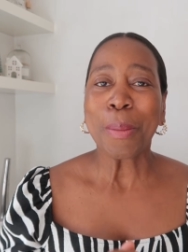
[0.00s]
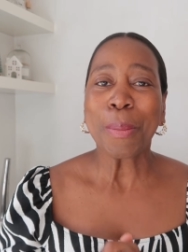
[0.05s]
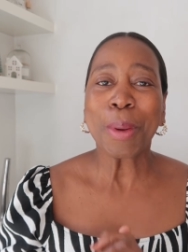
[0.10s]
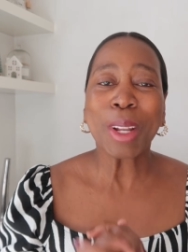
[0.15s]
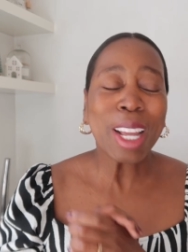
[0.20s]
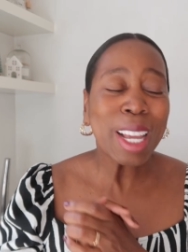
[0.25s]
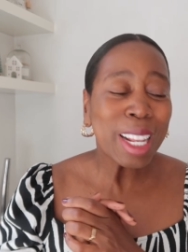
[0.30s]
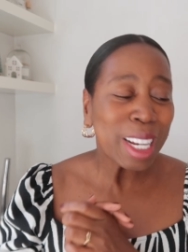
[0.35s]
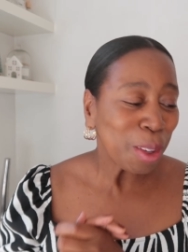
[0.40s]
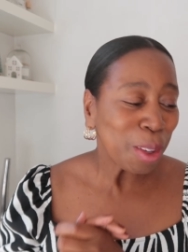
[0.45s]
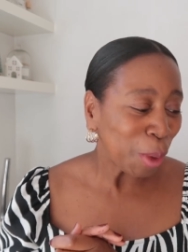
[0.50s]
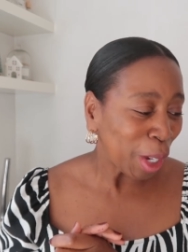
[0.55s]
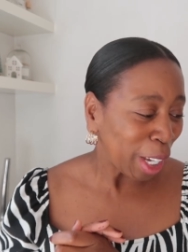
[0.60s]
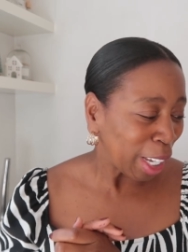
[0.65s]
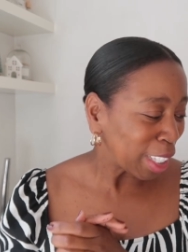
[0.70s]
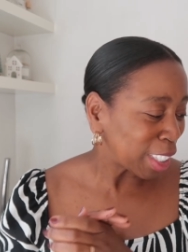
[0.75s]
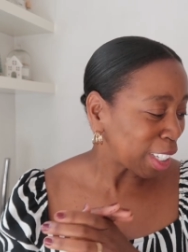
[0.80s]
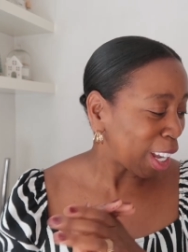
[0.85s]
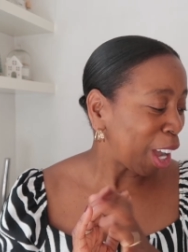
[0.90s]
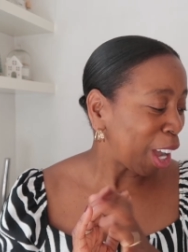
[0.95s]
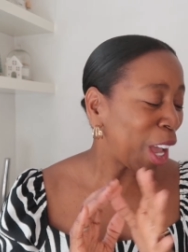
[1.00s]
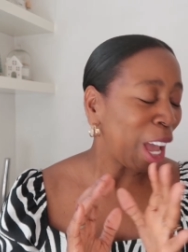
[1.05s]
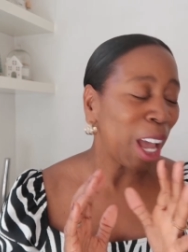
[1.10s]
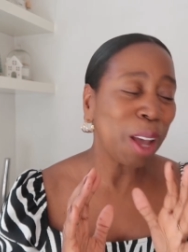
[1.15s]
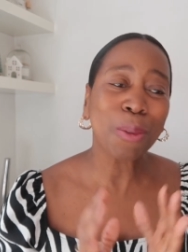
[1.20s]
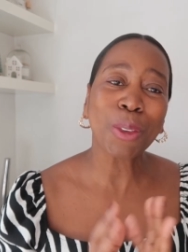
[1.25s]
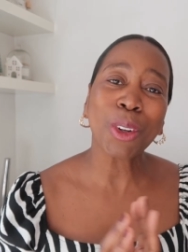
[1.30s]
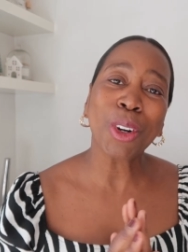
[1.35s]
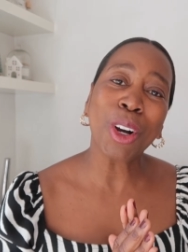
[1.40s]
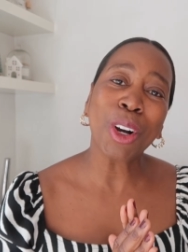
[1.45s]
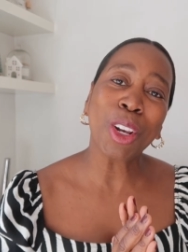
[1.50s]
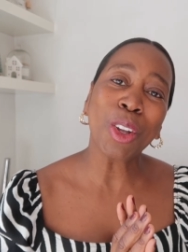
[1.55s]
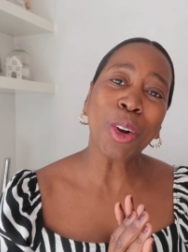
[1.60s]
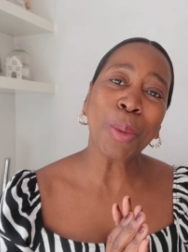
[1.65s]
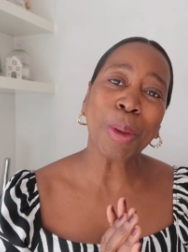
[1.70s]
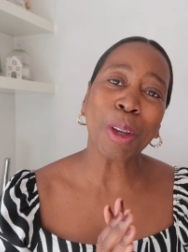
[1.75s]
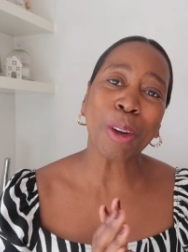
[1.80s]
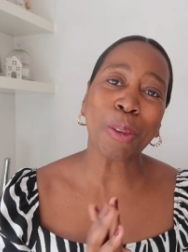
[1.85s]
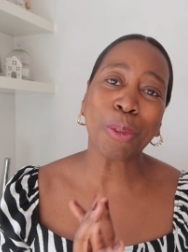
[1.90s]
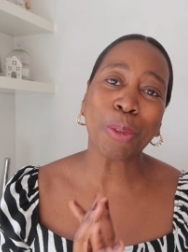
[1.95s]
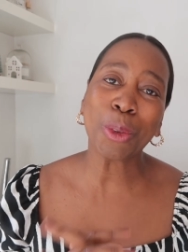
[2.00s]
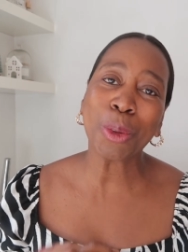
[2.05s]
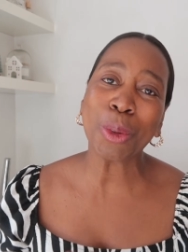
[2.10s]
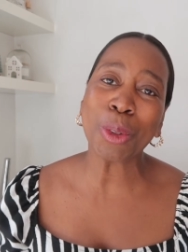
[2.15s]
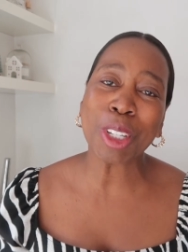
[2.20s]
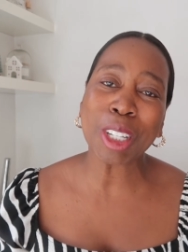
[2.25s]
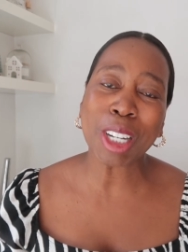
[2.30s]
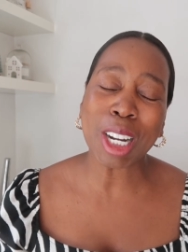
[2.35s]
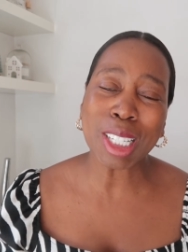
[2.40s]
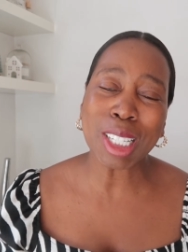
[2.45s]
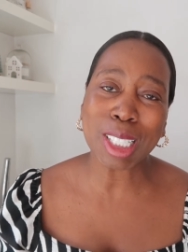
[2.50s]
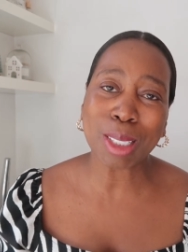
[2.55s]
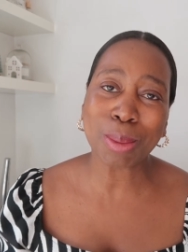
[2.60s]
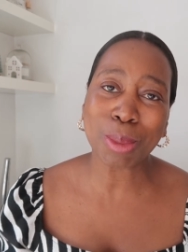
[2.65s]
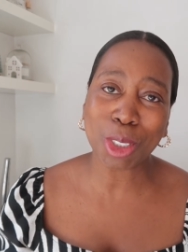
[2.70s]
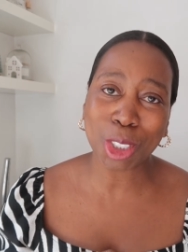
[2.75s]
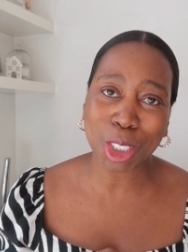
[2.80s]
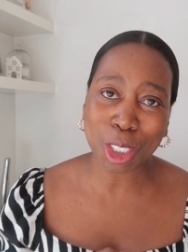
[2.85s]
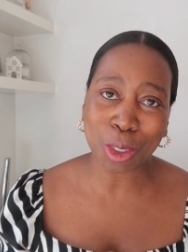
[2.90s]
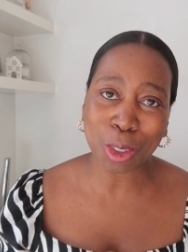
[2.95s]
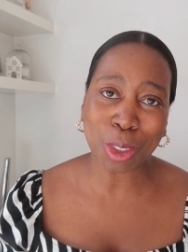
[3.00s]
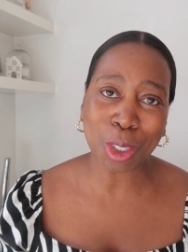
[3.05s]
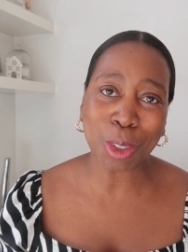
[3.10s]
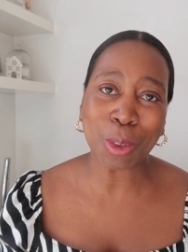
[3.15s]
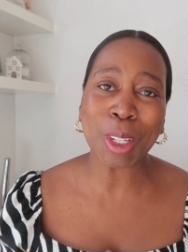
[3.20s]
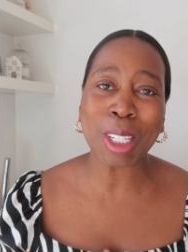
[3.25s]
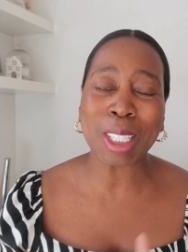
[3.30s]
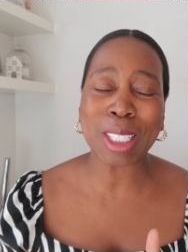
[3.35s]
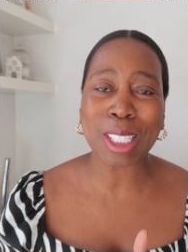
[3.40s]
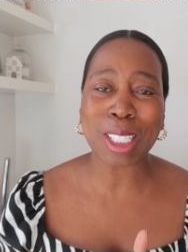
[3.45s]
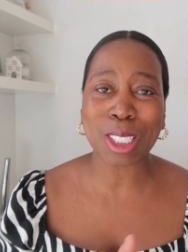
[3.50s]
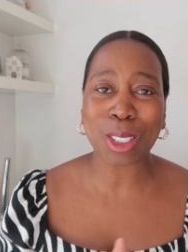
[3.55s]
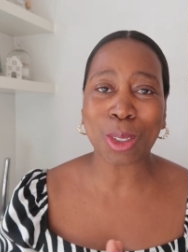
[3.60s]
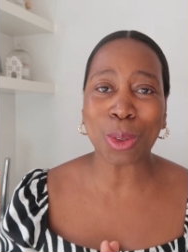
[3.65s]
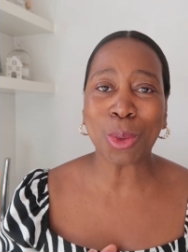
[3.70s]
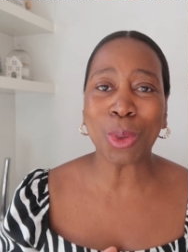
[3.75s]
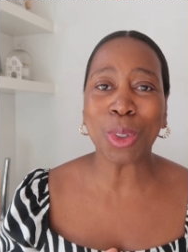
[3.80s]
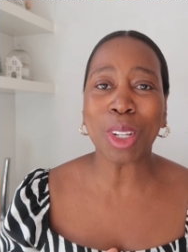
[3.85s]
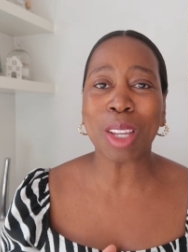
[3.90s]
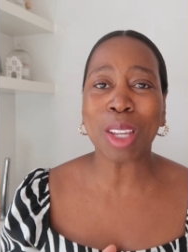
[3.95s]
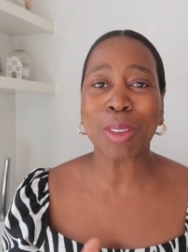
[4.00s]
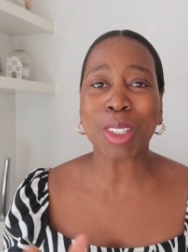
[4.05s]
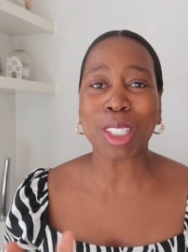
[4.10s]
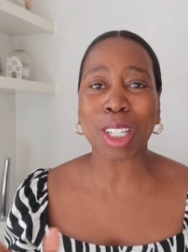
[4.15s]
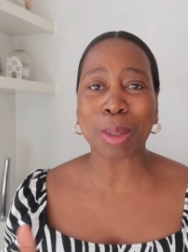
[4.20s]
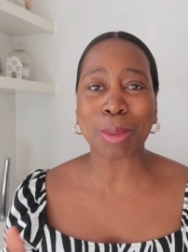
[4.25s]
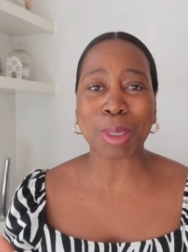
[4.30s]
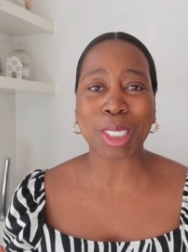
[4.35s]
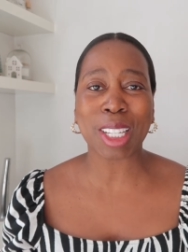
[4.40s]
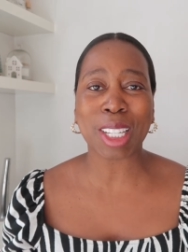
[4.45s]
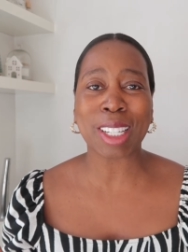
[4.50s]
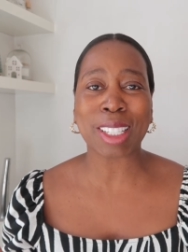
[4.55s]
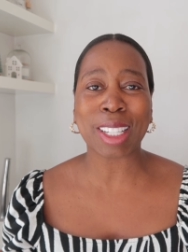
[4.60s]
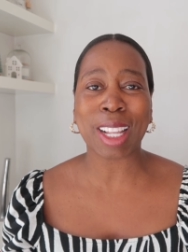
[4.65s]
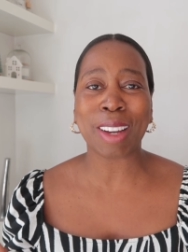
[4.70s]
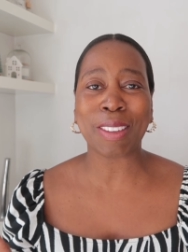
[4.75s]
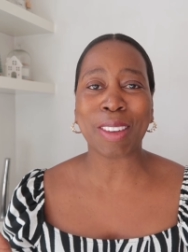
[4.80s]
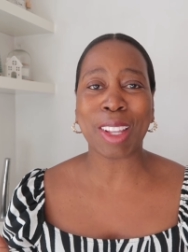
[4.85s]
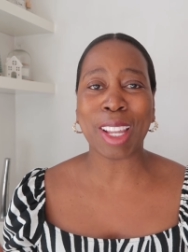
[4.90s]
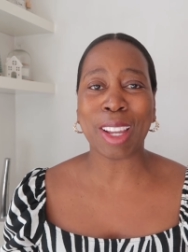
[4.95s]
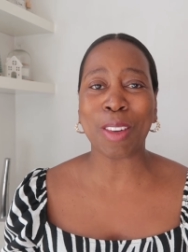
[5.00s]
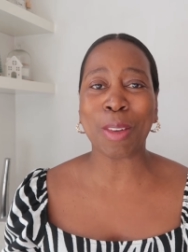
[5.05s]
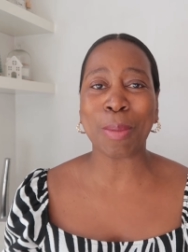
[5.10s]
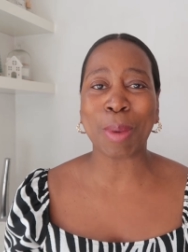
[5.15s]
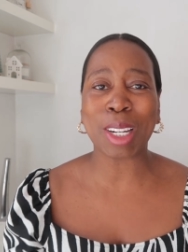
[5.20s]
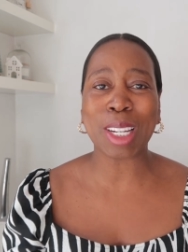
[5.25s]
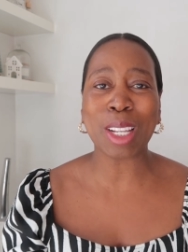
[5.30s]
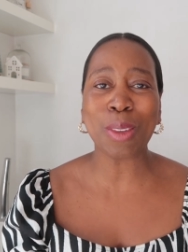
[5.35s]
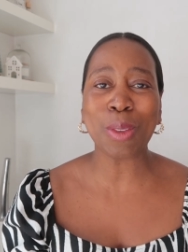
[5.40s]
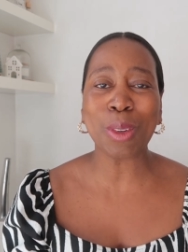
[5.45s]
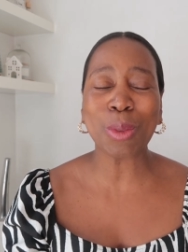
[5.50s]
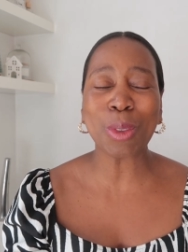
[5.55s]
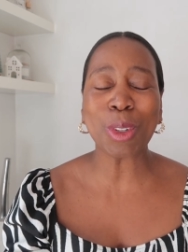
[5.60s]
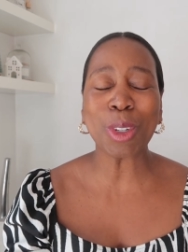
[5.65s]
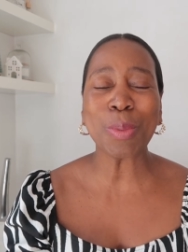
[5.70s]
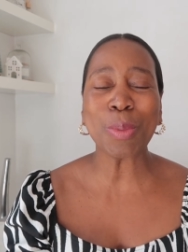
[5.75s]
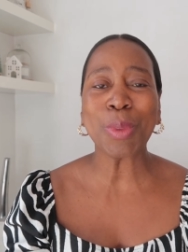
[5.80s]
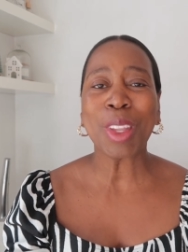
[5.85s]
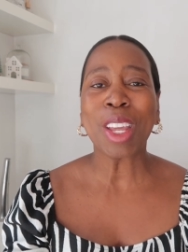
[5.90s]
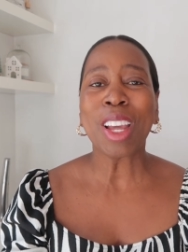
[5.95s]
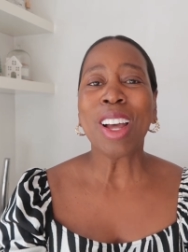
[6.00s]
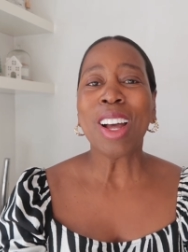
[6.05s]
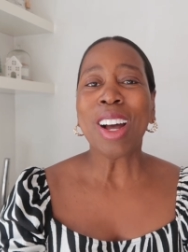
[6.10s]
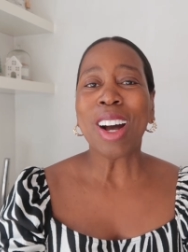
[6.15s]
But anyways, I have got a little bit of foodie items to show you in this haul, even though I'm sitting down here in my living room.